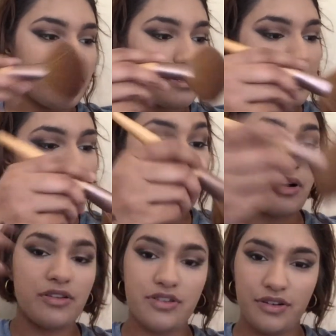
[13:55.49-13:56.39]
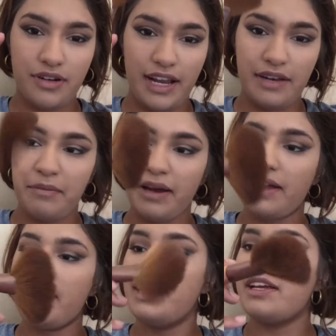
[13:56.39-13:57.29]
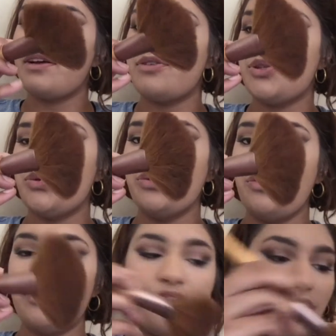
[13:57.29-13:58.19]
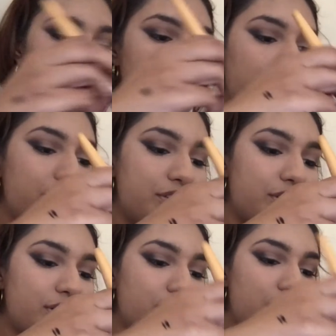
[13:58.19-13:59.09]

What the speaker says: slash bronzer in my Eco Tools fan brush,